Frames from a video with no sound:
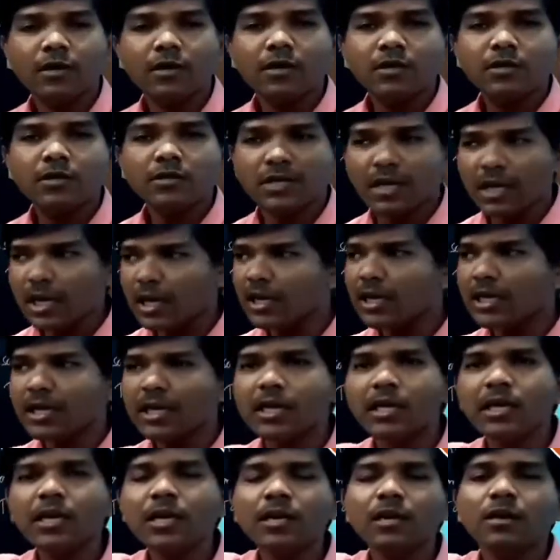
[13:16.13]

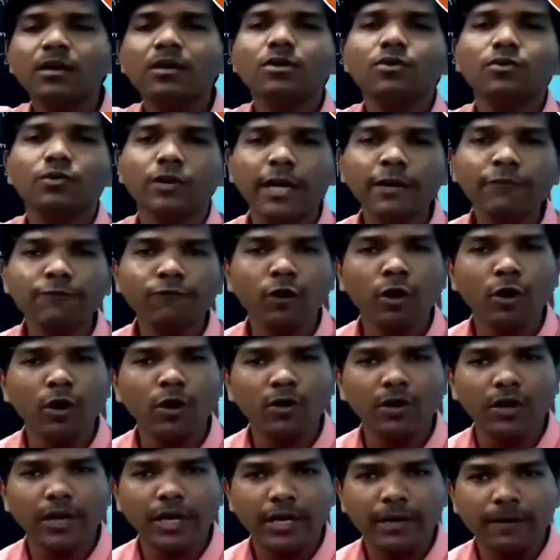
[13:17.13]
suddenly
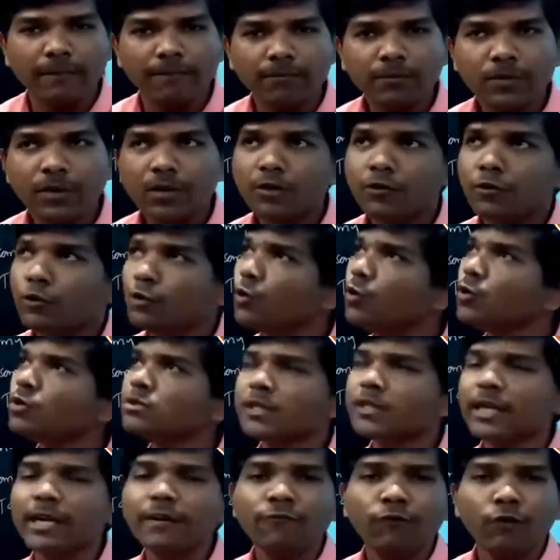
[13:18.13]
rainfall occurring,
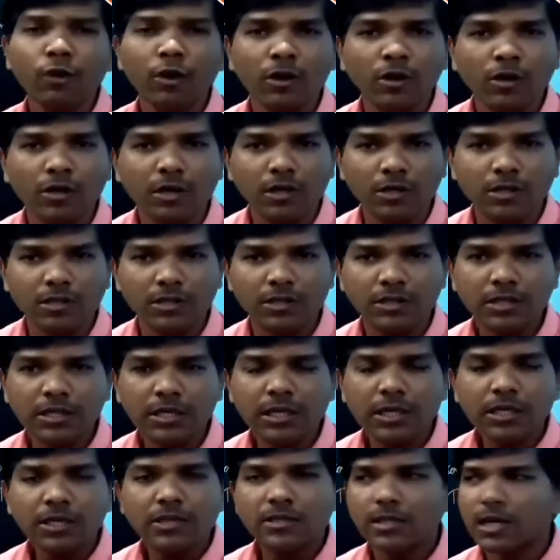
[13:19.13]
huge rainfall occurs,
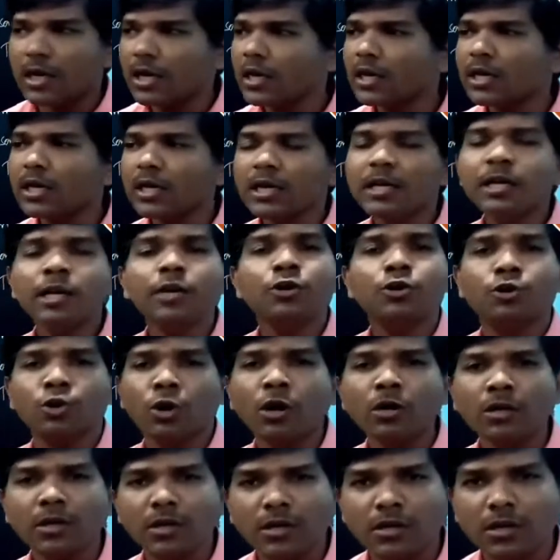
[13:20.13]
suddenly
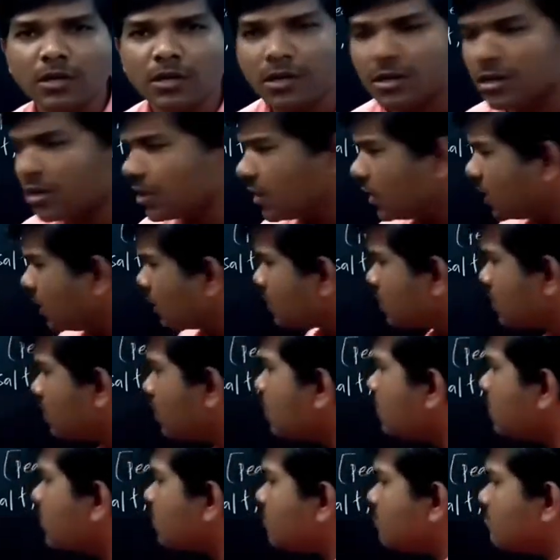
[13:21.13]
drought occur,
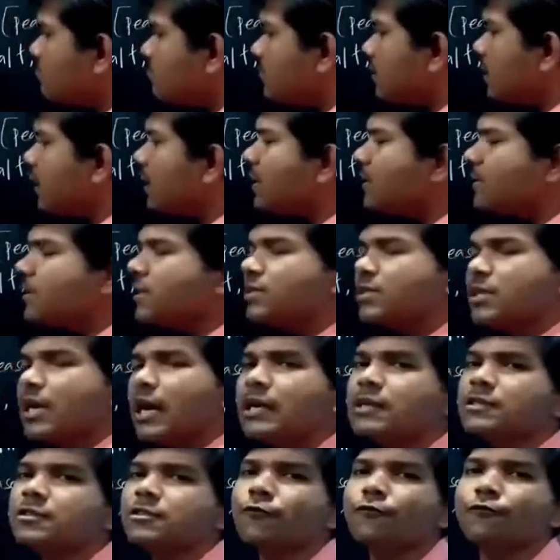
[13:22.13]
so there is a
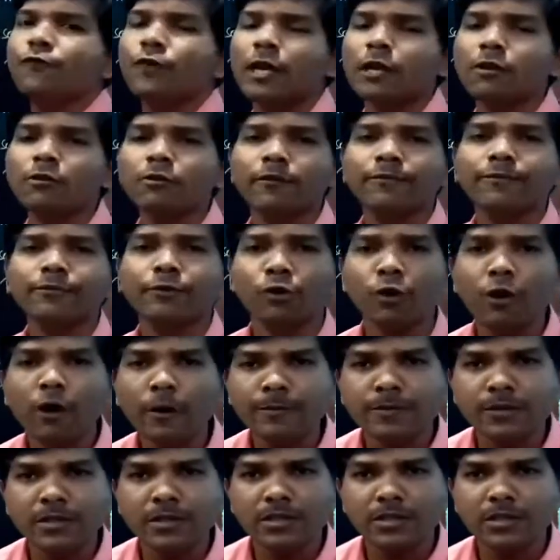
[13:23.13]
chance of failure of
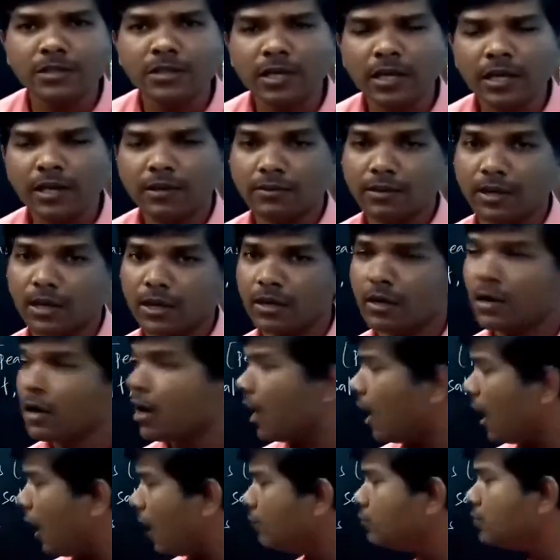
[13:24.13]
crops,
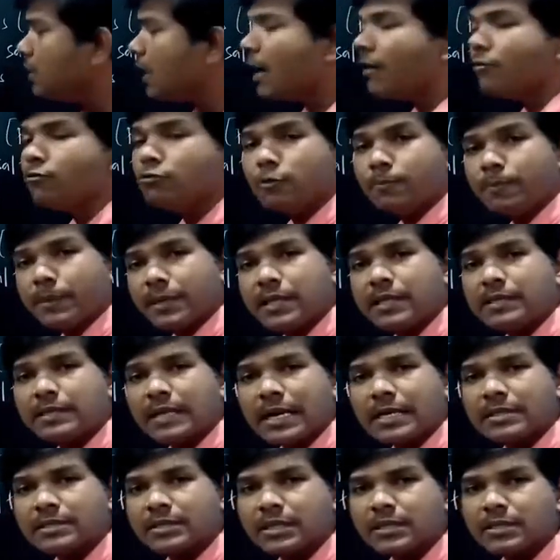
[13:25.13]
then how they have to pay the
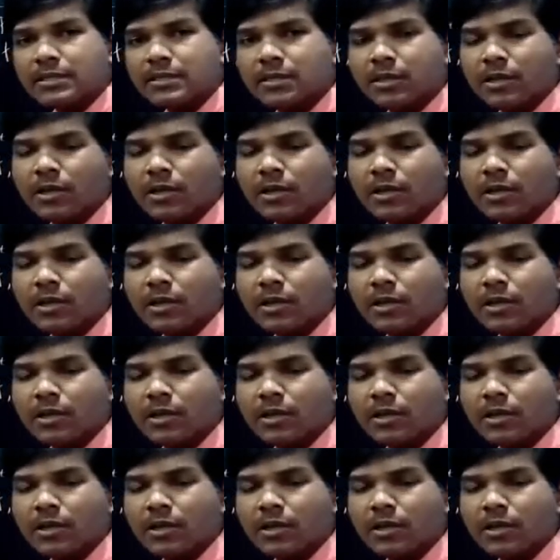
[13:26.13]
taxes?